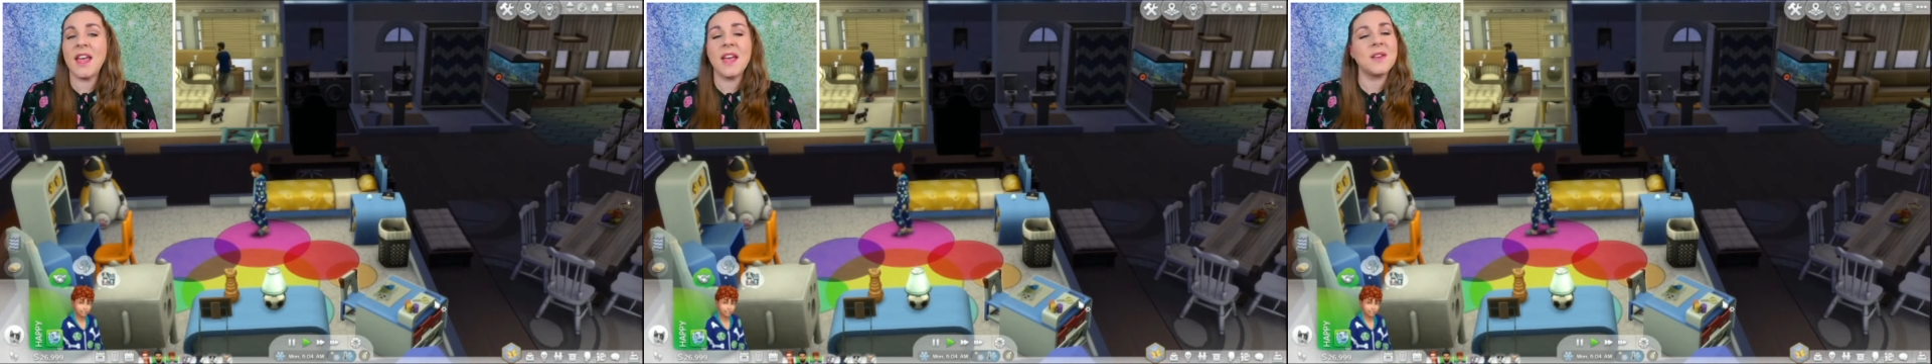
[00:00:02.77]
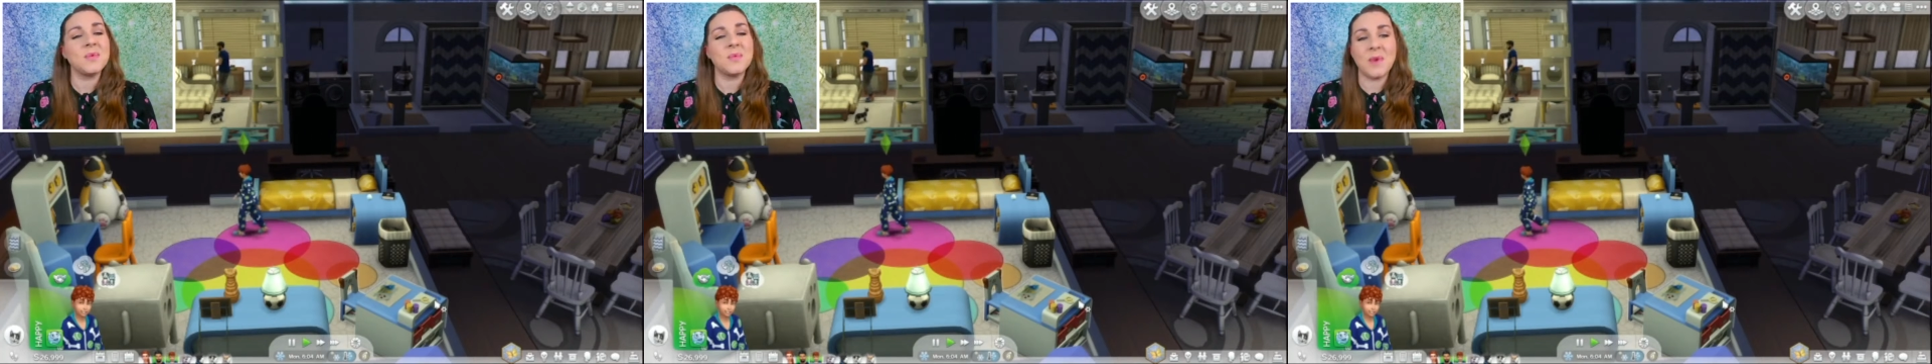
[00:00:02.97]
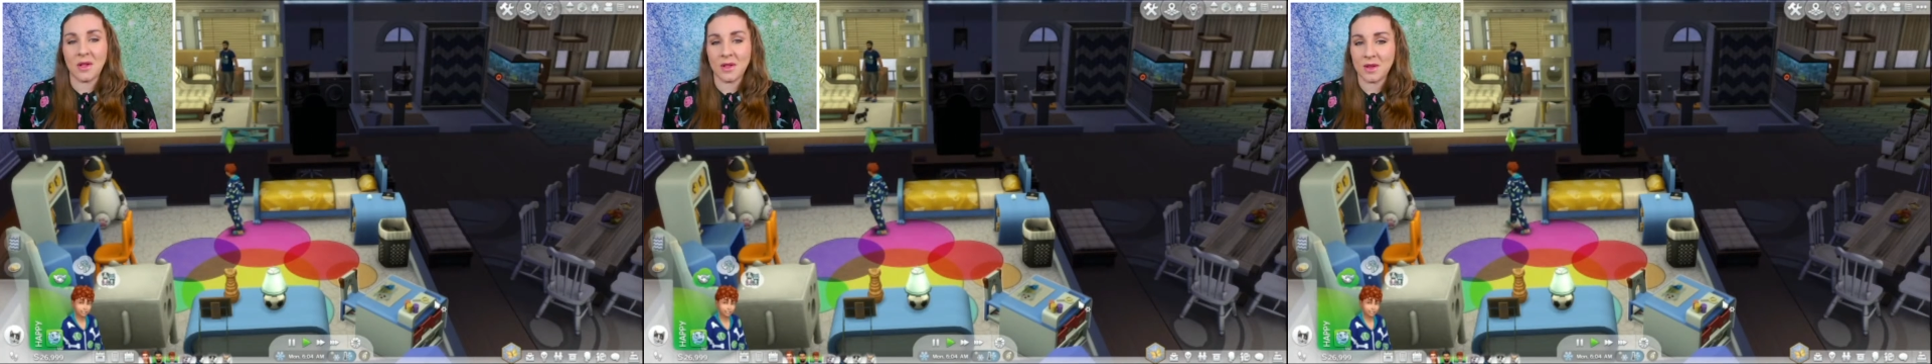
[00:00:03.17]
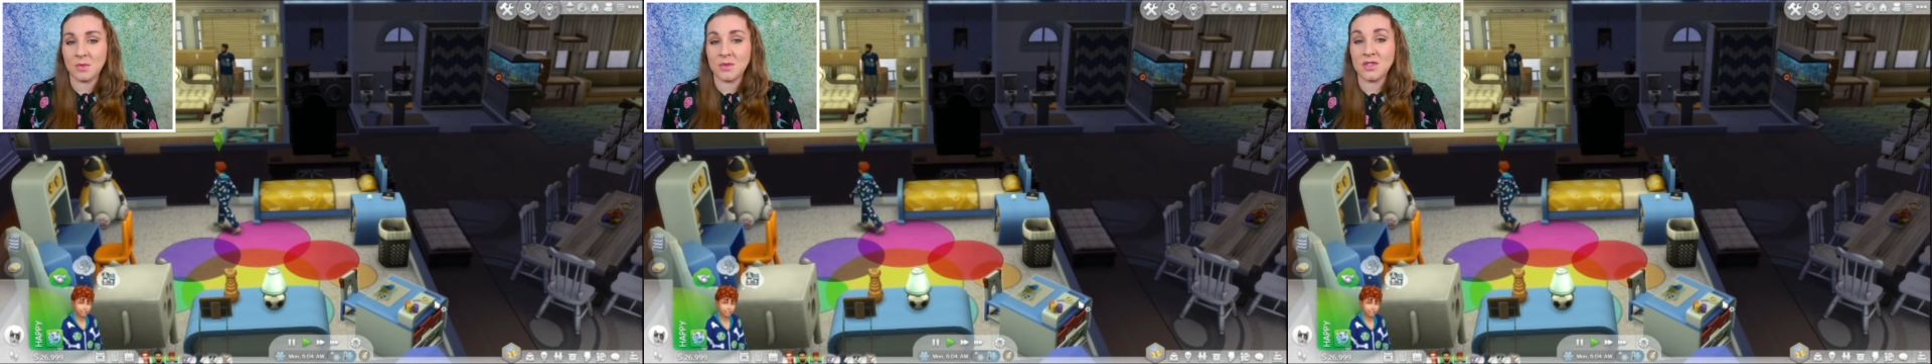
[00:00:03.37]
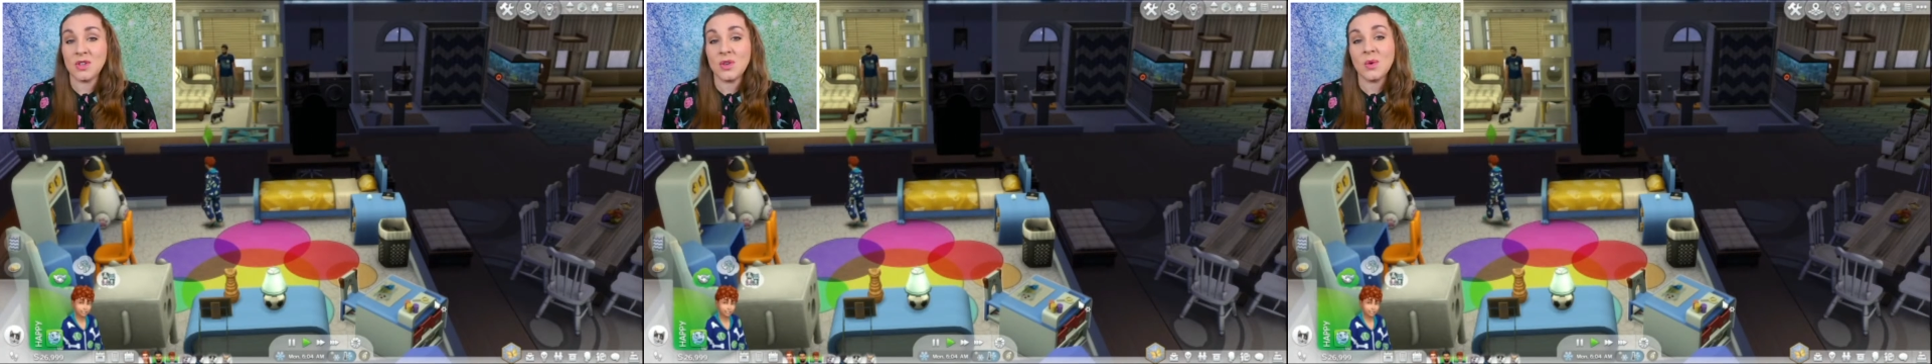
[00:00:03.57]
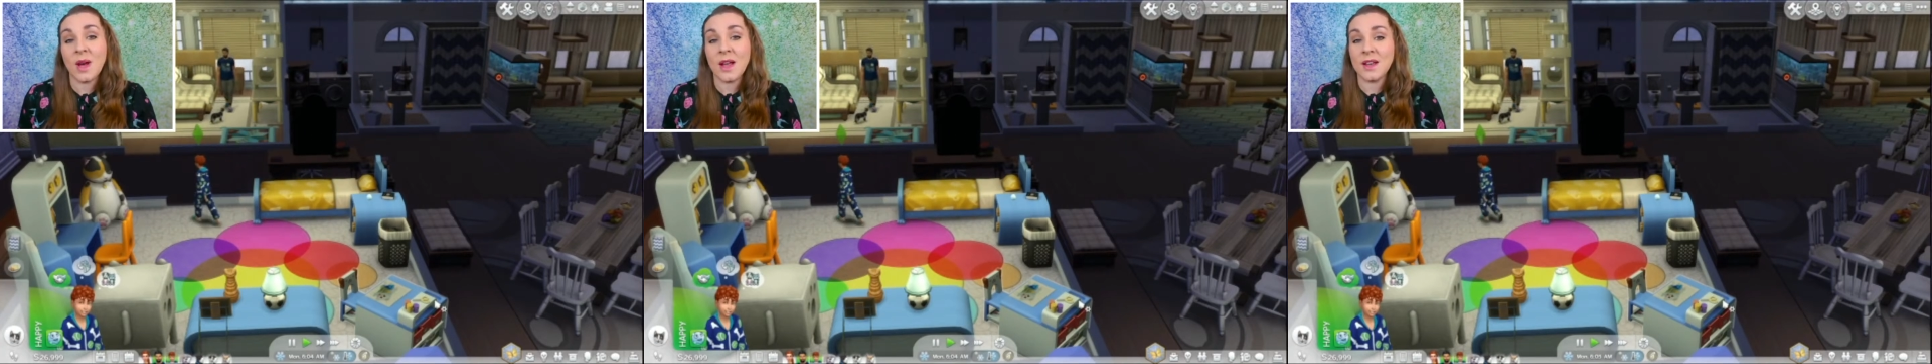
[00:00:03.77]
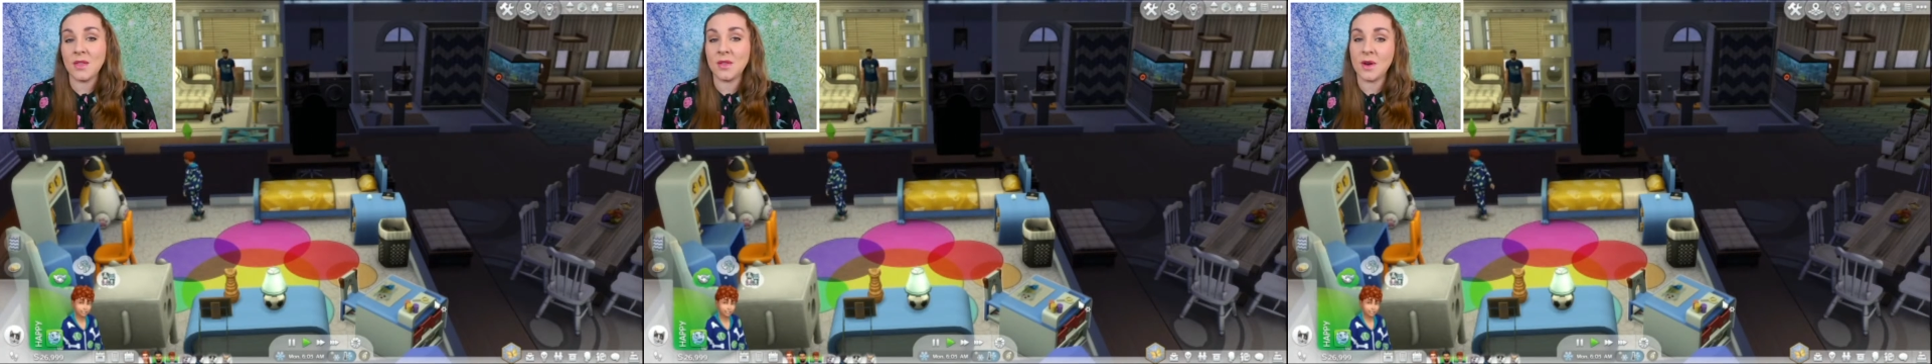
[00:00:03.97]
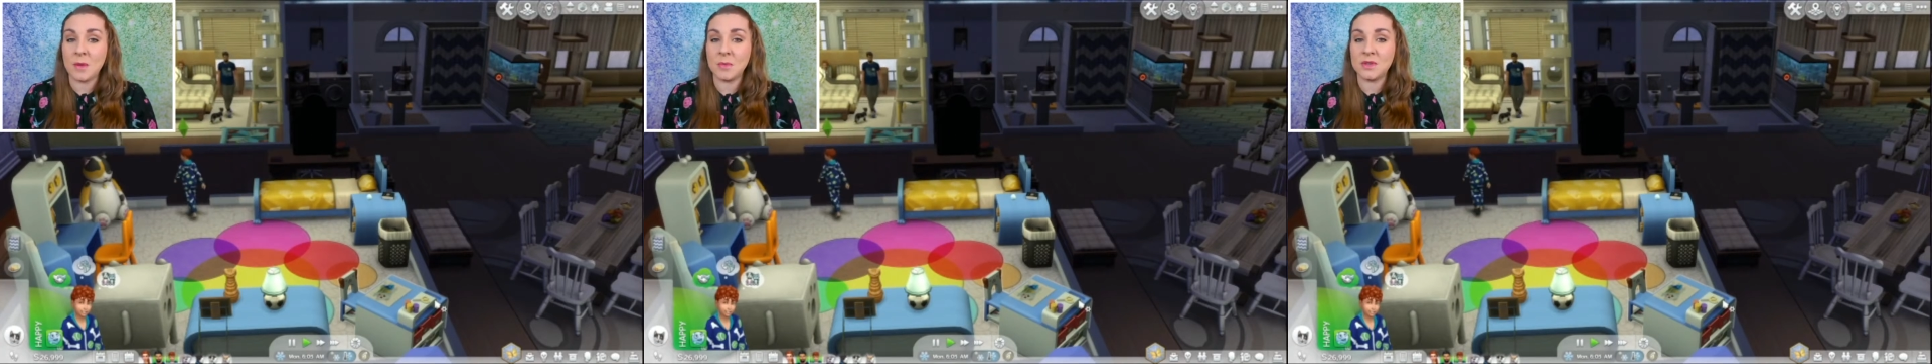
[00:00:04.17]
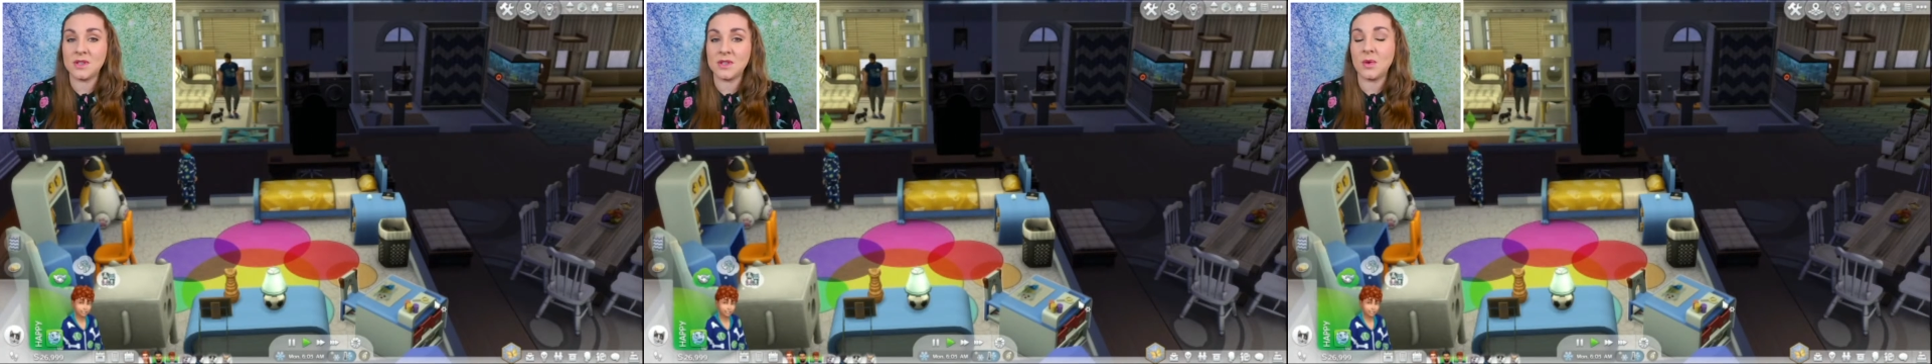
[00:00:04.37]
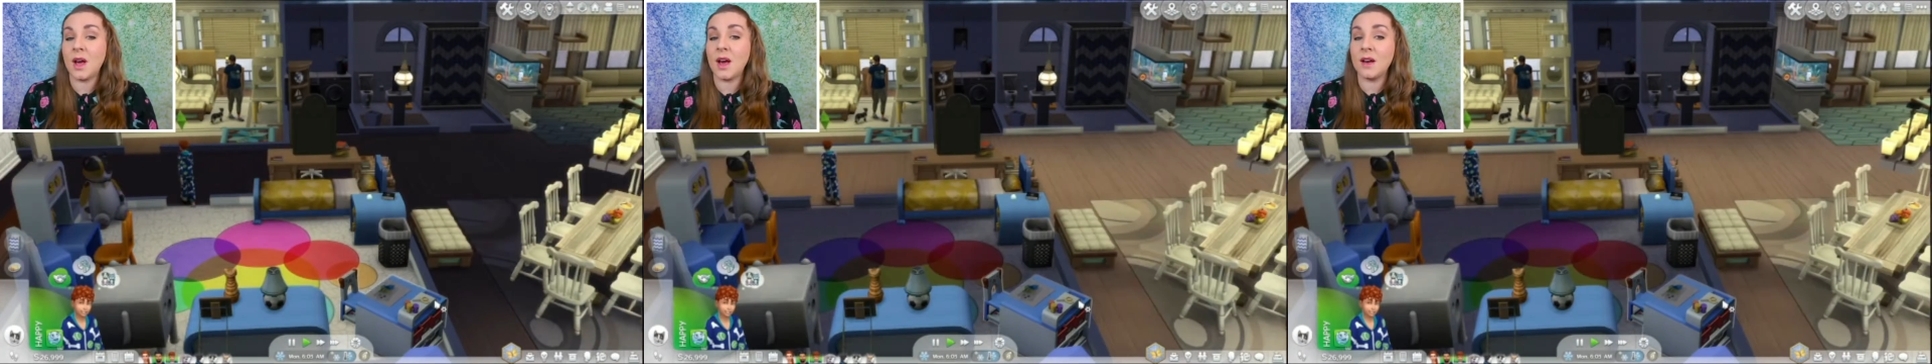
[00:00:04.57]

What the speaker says: and welcome to another episode